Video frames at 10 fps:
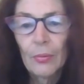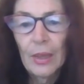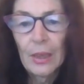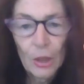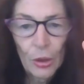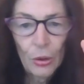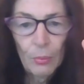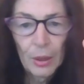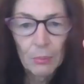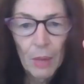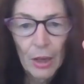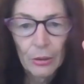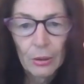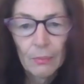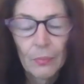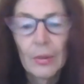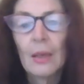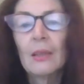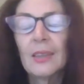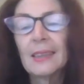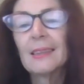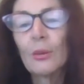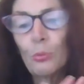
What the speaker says: into hermit mode. This is a